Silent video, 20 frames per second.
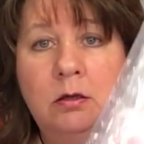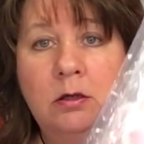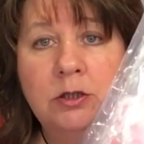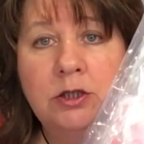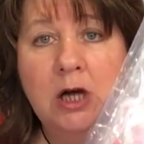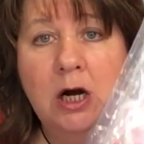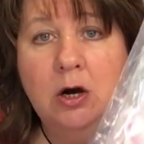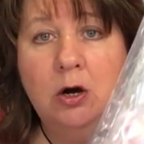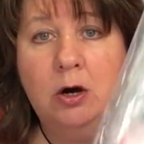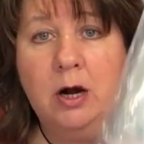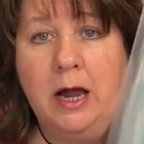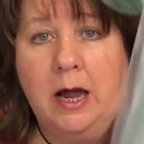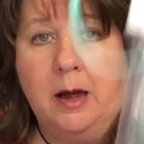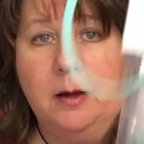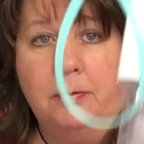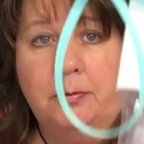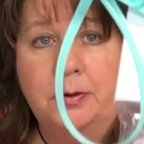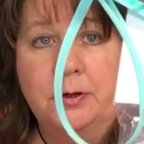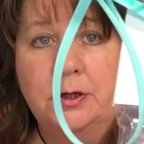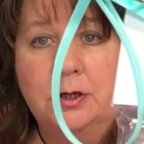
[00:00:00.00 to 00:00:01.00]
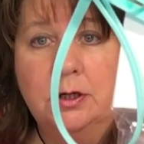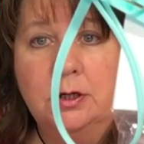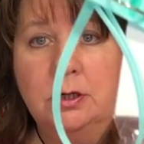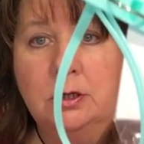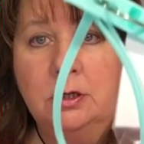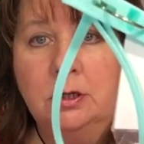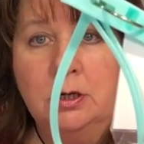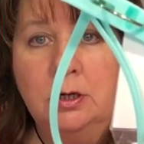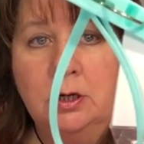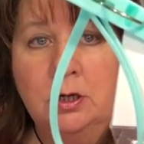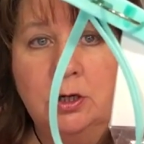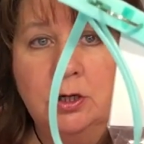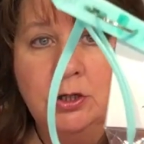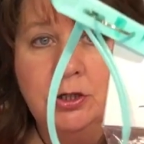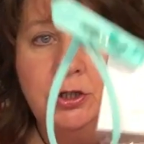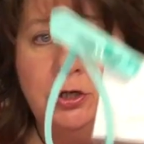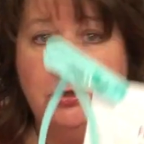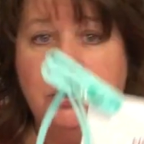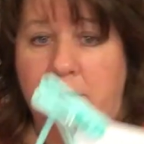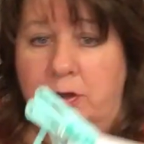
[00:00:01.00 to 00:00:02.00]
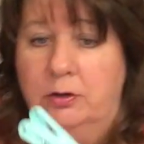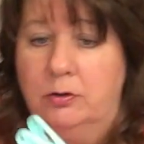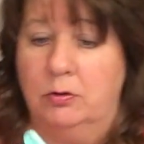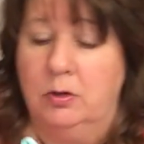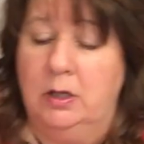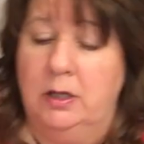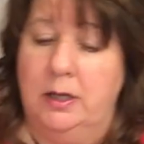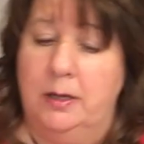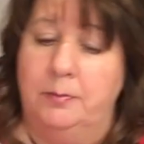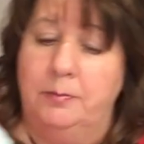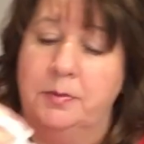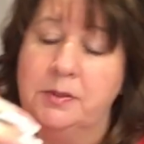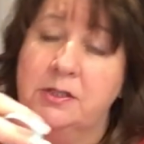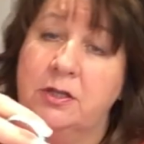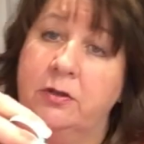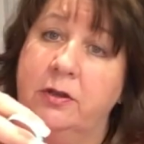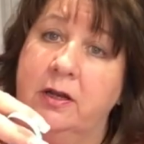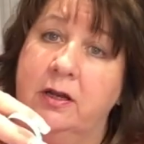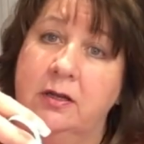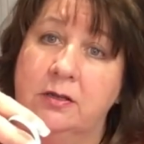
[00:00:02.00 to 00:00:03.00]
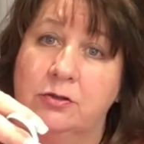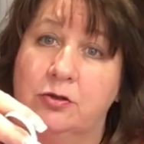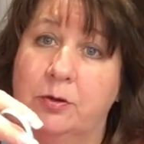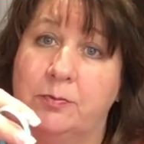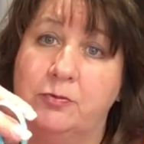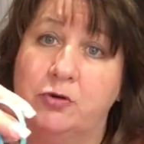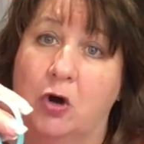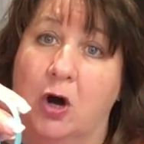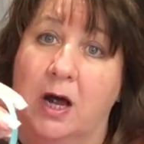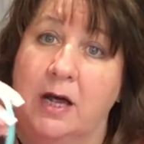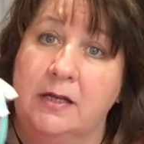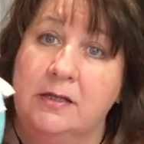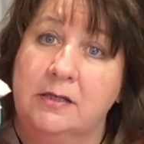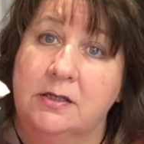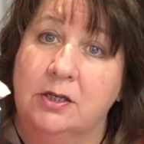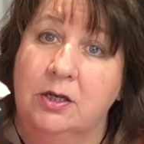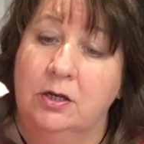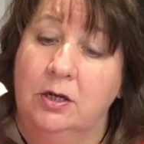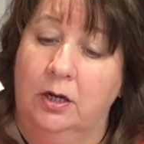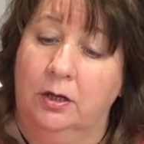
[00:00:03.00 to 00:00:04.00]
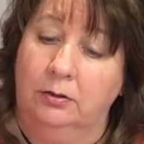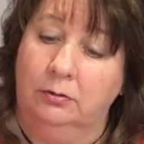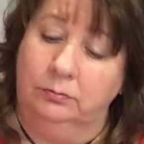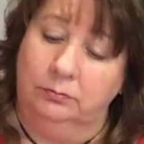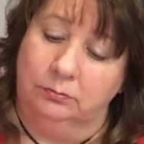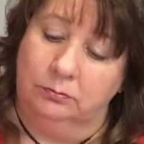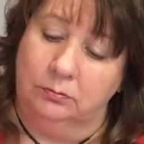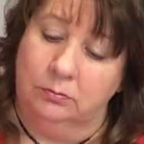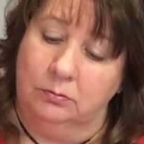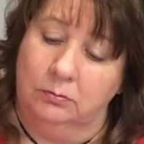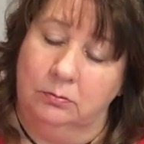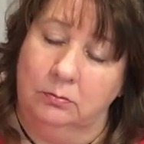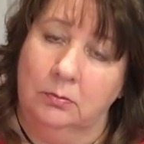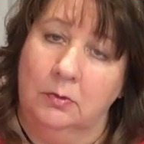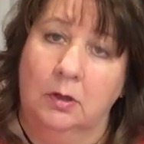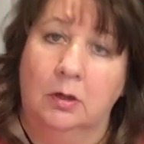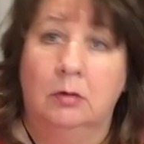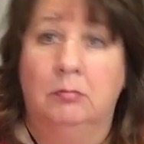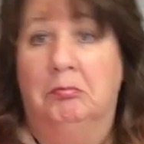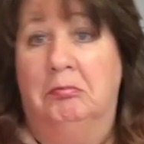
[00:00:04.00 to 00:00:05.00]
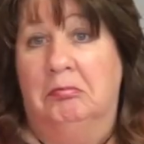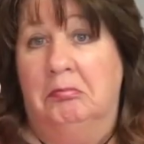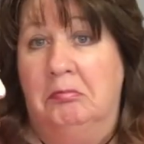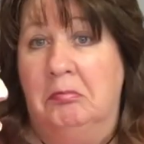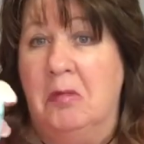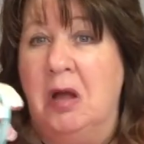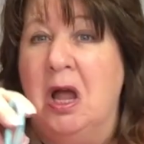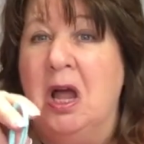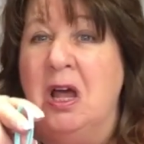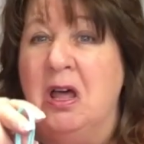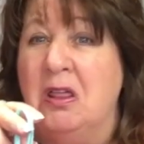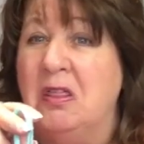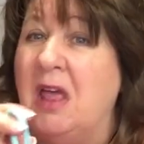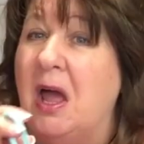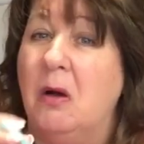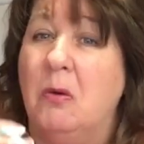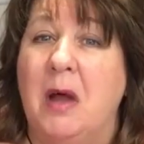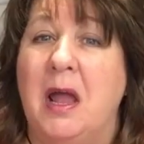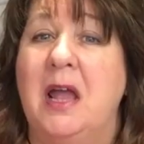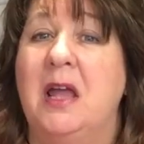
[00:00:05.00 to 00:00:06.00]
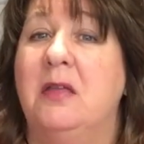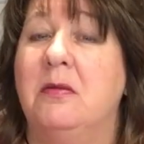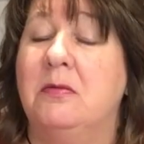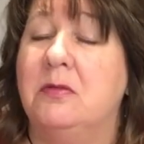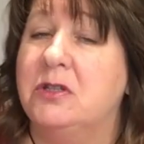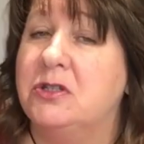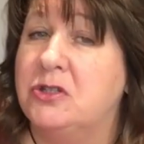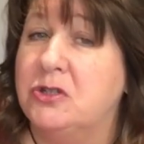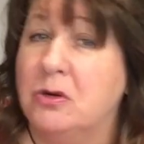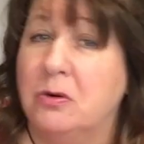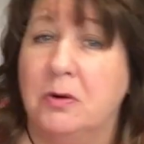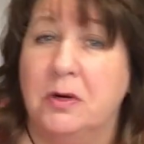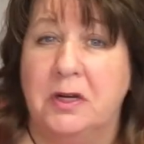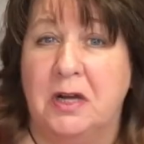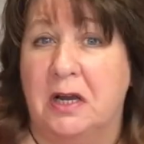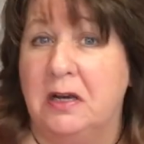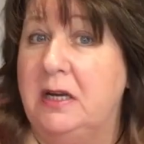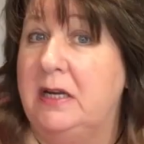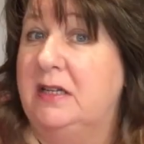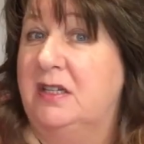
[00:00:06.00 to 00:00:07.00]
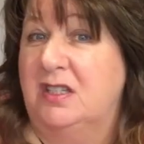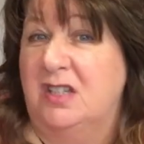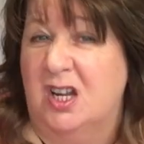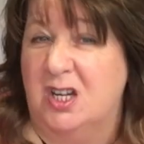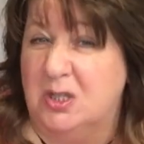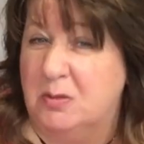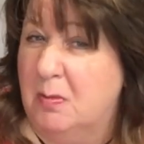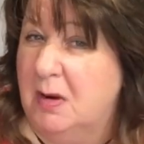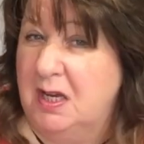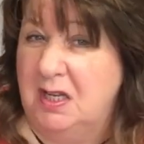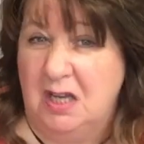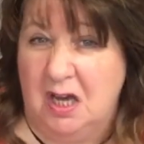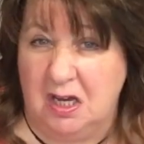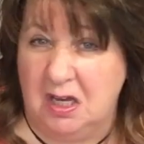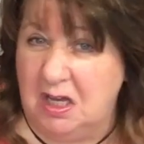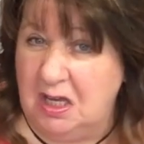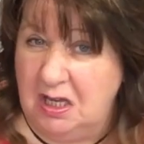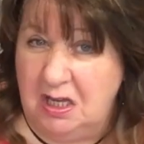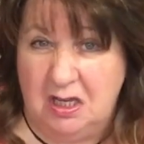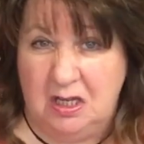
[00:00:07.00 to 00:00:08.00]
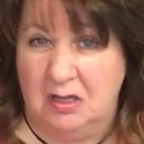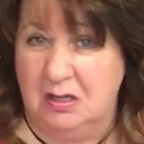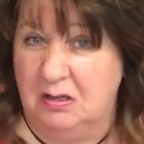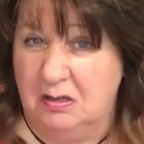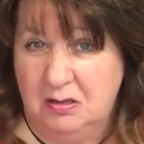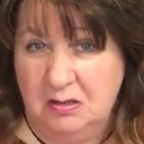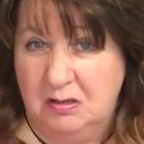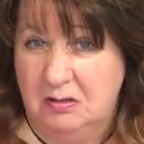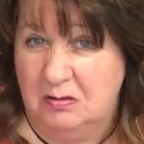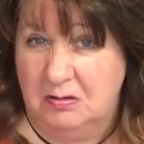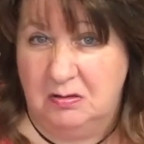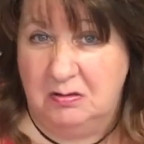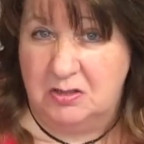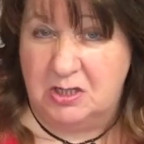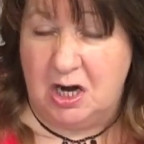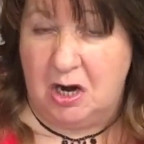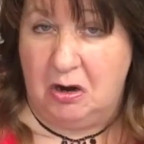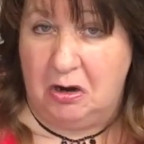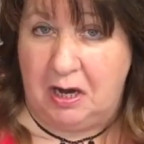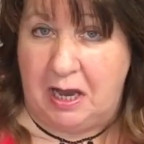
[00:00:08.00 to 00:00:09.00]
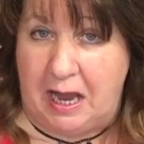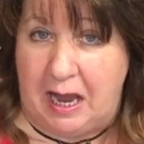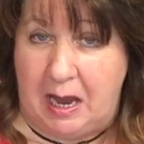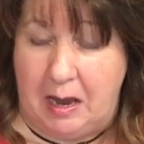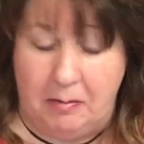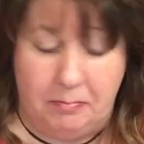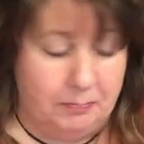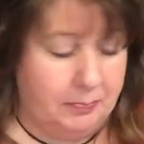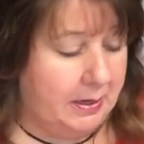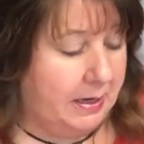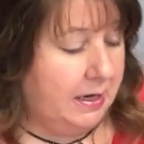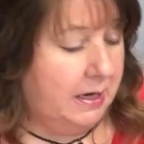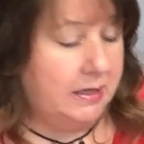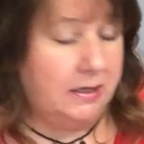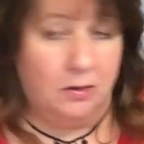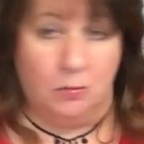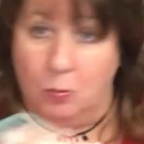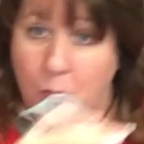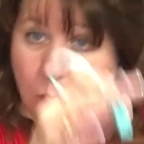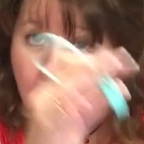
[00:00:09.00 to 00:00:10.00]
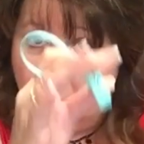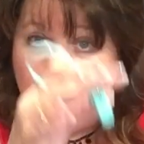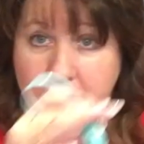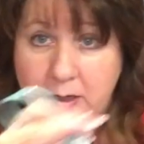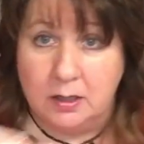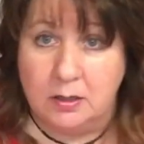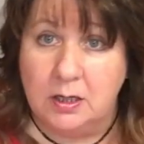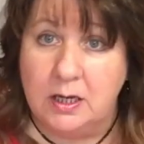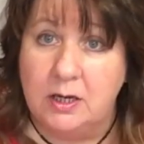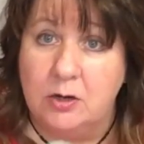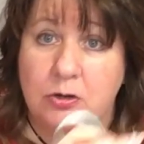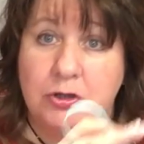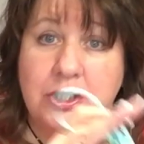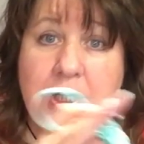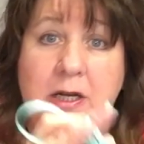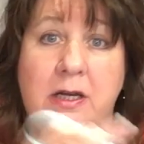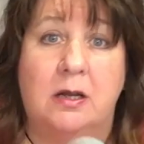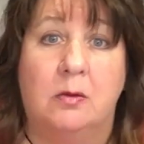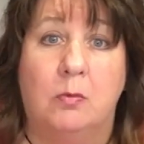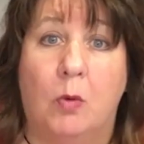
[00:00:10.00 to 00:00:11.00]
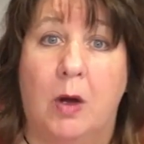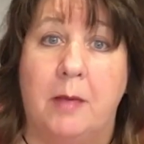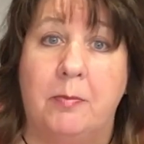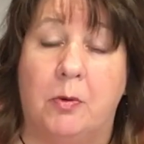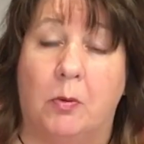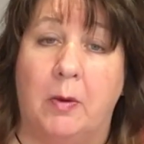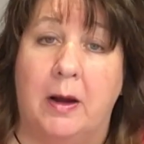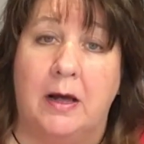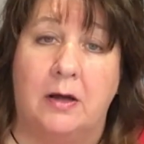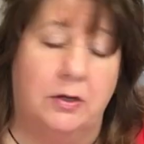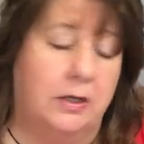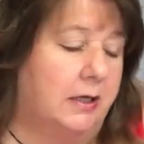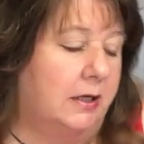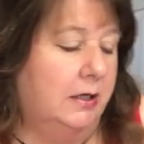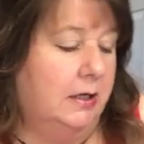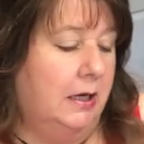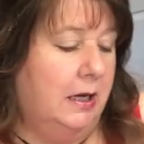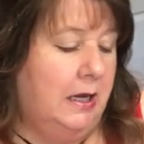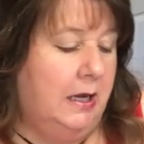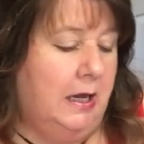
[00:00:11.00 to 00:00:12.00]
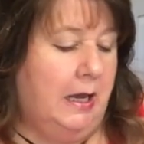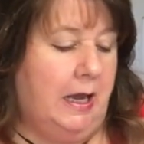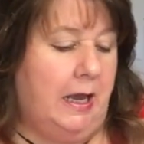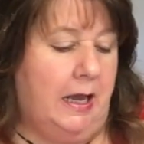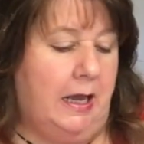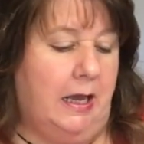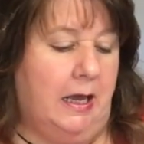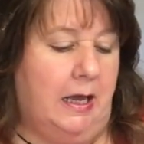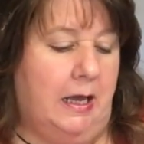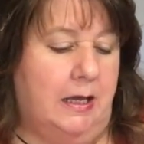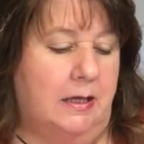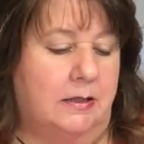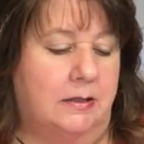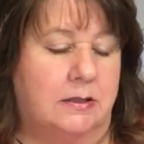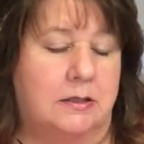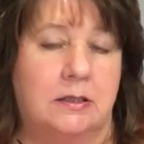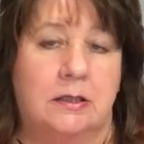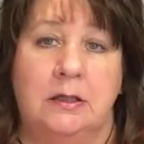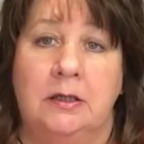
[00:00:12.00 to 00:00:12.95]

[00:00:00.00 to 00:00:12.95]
shower cap to the little clip so that it drip dries, you know. That way the steward doesn't need to touch my yucky shower cap, and he or she can wipe around it and